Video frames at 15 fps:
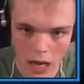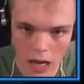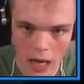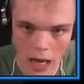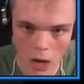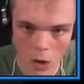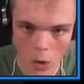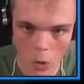
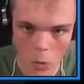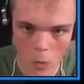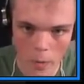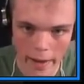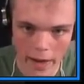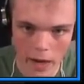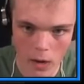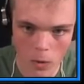Oh,
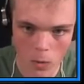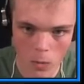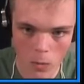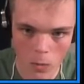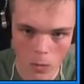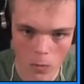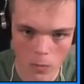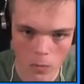wow.
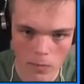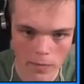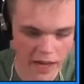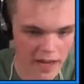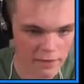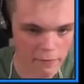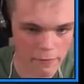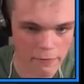I
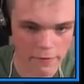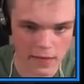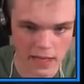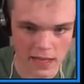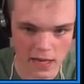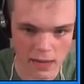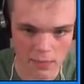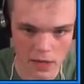have a
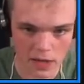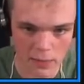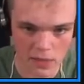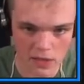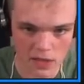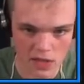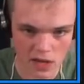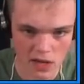feeling I'm gonna be
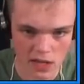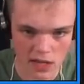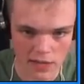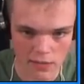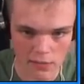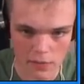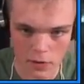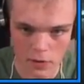struggling
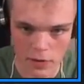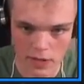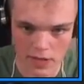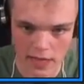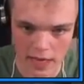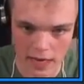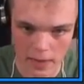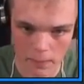through this
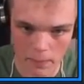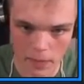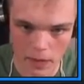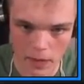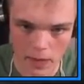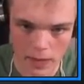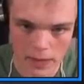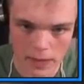game.
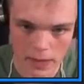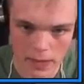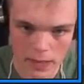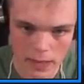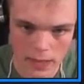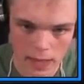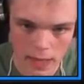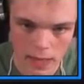
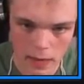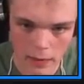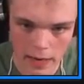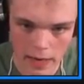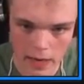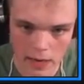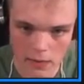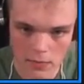Hello
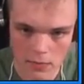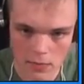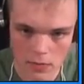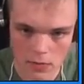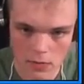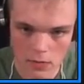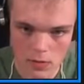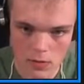there.
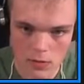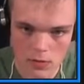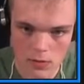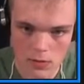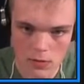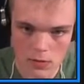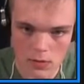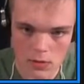
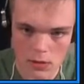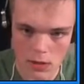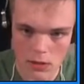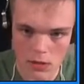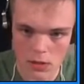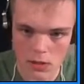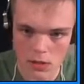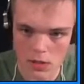
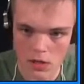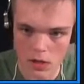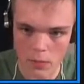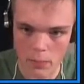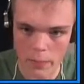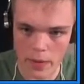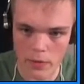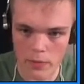Search
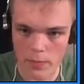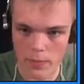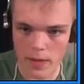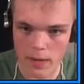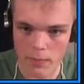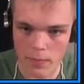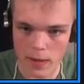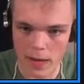Compound
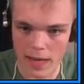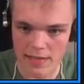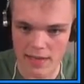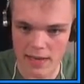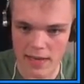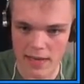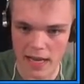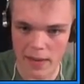B,
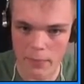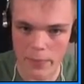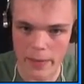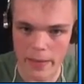Blasting Cap.